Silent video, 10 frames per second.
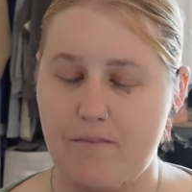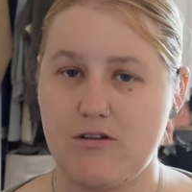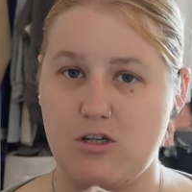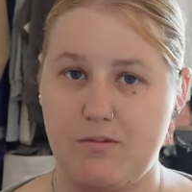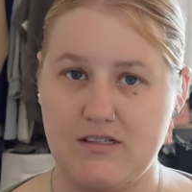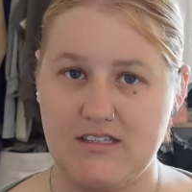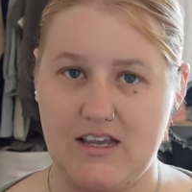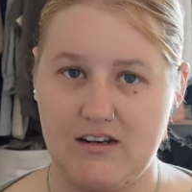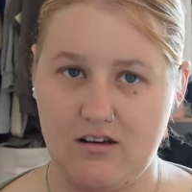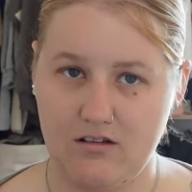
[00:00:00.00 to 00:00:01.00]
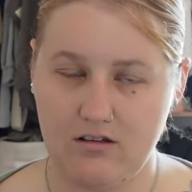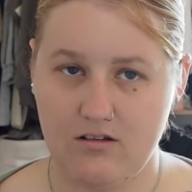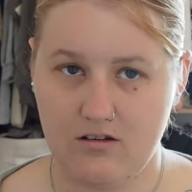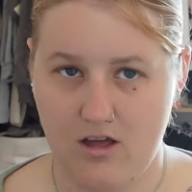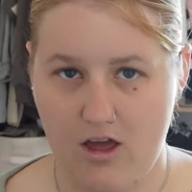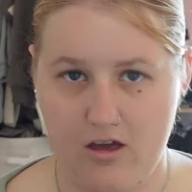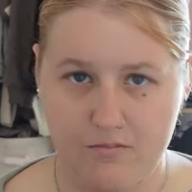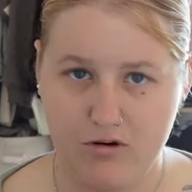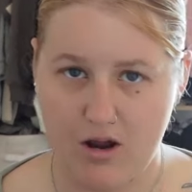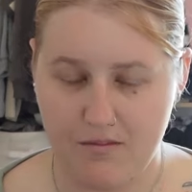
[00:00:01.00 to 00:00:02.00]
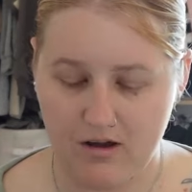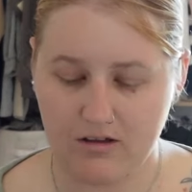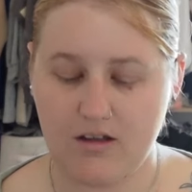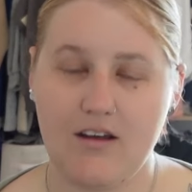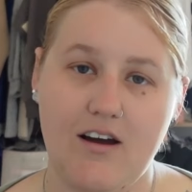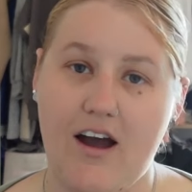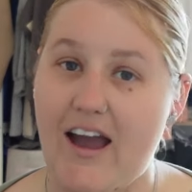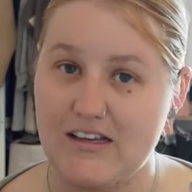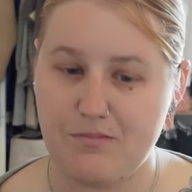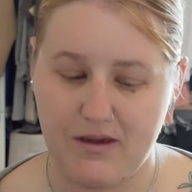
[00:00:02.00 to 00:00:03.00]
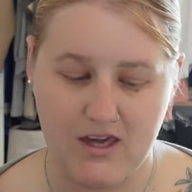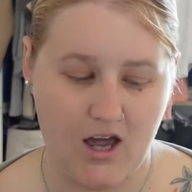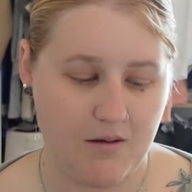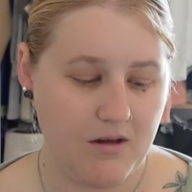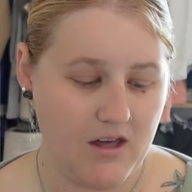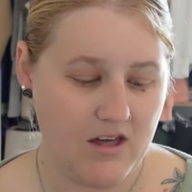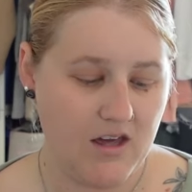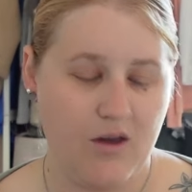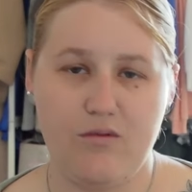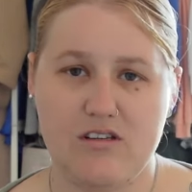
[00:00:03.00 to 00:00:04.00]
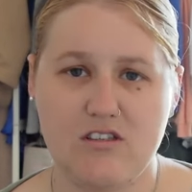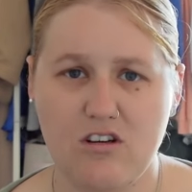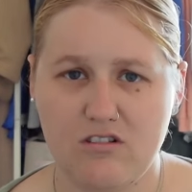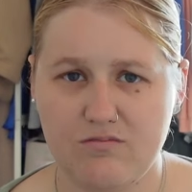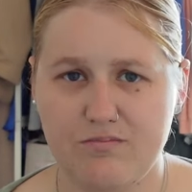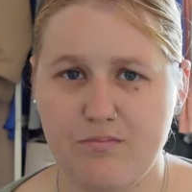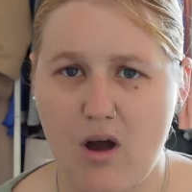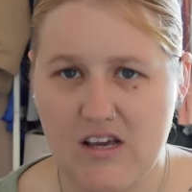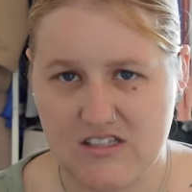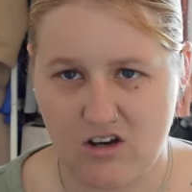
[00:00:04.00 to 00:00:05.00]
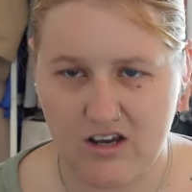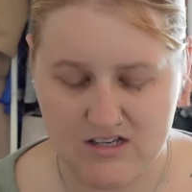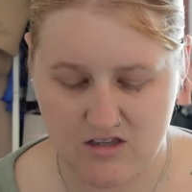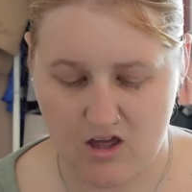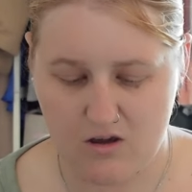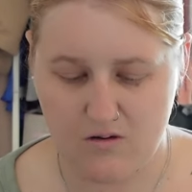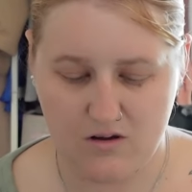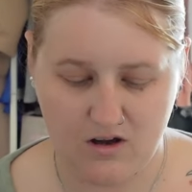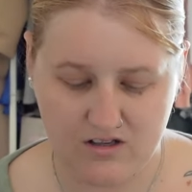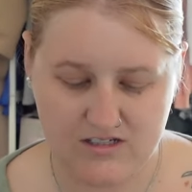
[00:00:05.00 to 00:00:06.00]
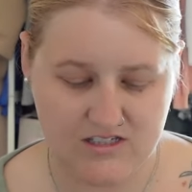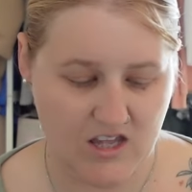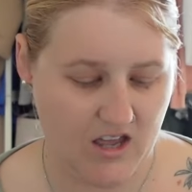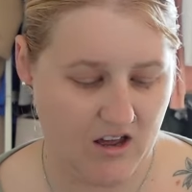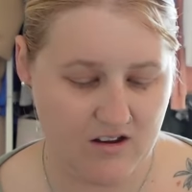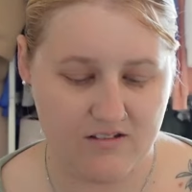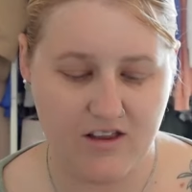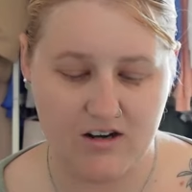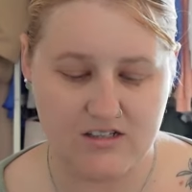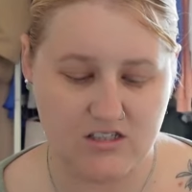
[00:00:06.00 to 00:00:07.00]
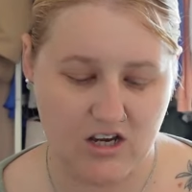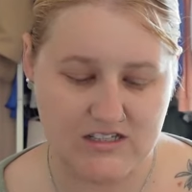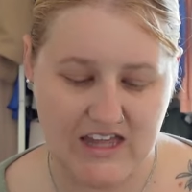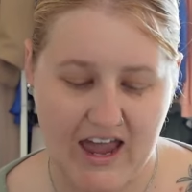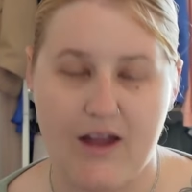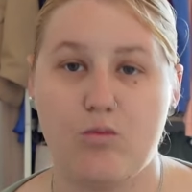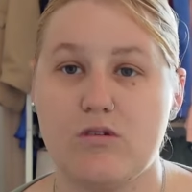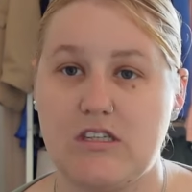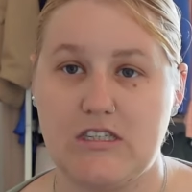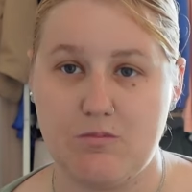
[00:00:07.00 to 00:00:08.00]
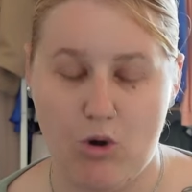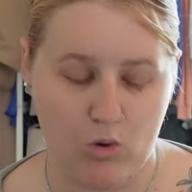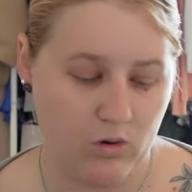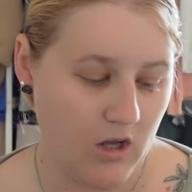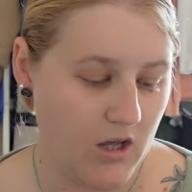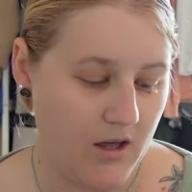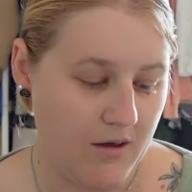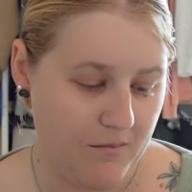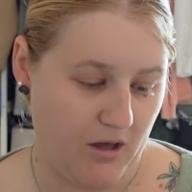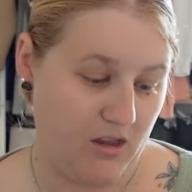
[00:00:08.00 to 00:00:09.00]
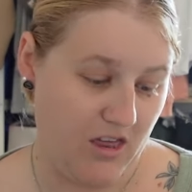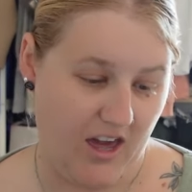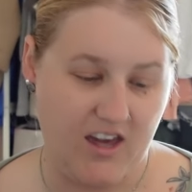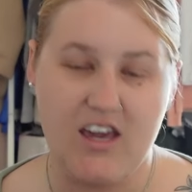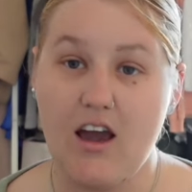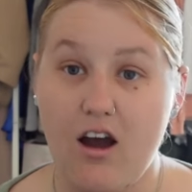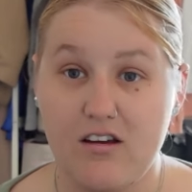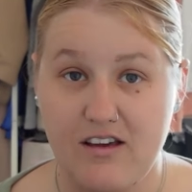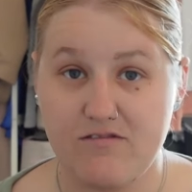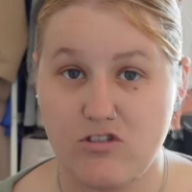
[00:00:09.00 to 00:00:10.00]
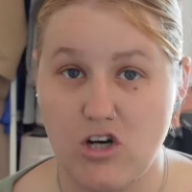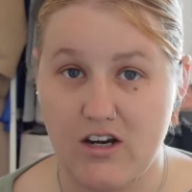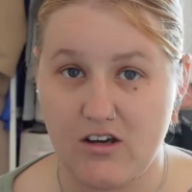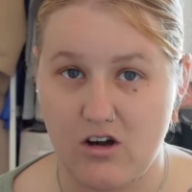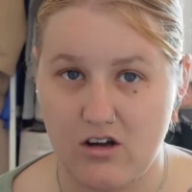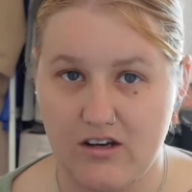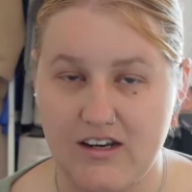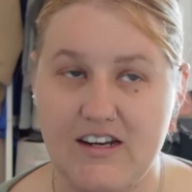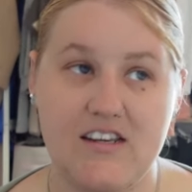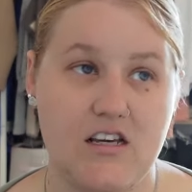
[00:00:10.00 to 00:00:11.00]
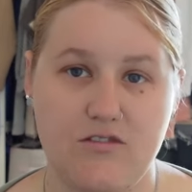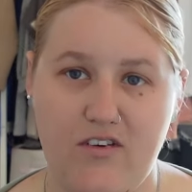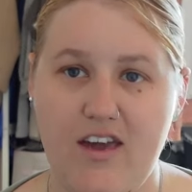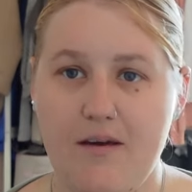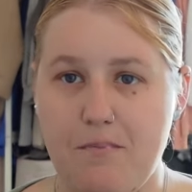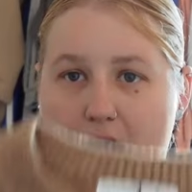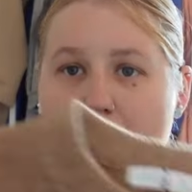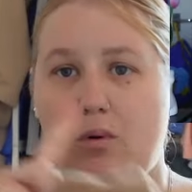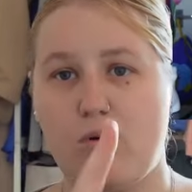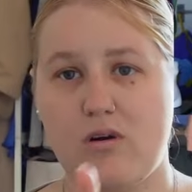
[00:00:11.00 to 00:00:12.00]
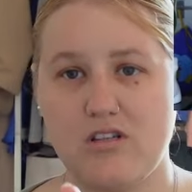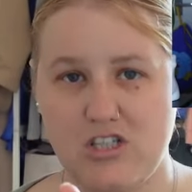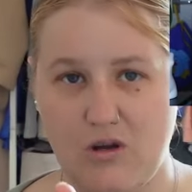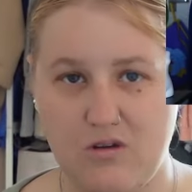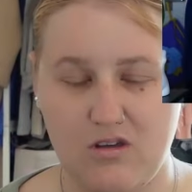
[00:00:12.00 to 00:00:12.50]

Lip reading: shopping centre Primark. I had to pick it up. It was not my size though, it's the only size they had was a small. But yeah, I have tried it on and it does fit, but I will show you